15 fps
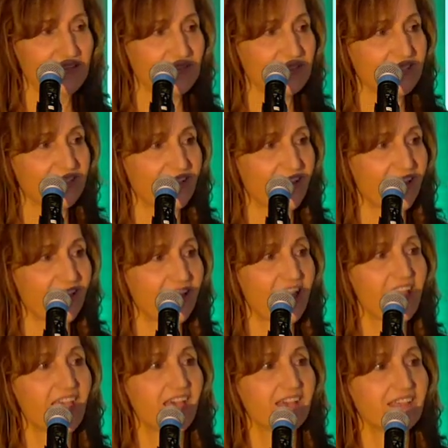today.
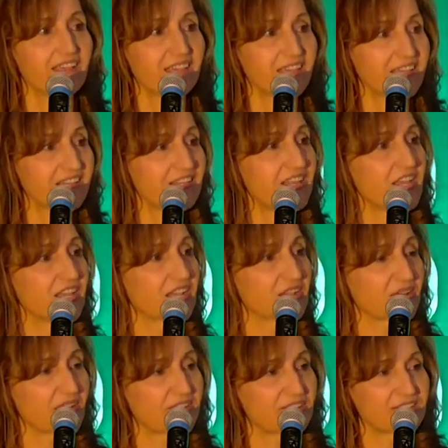Again,
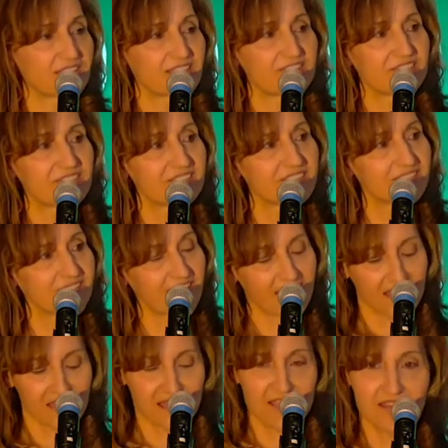congratulations to
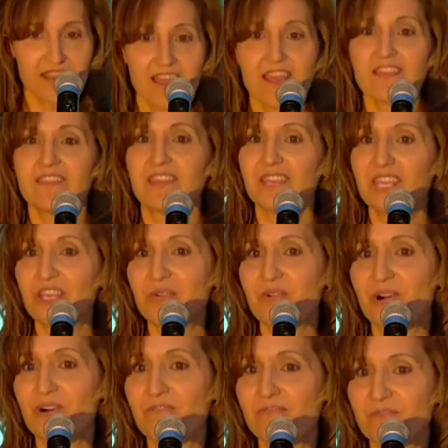Ann. Thank you all
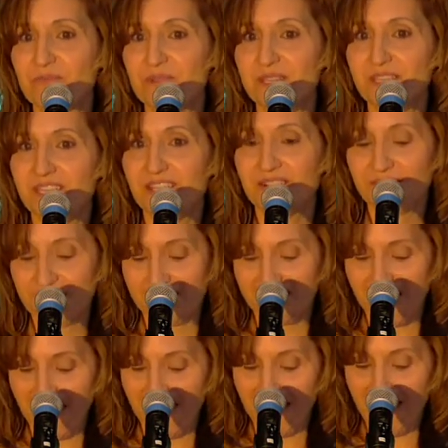for being here
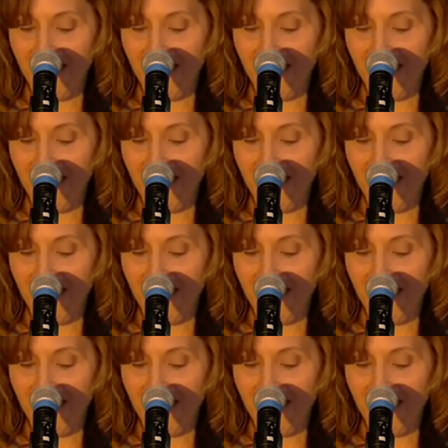today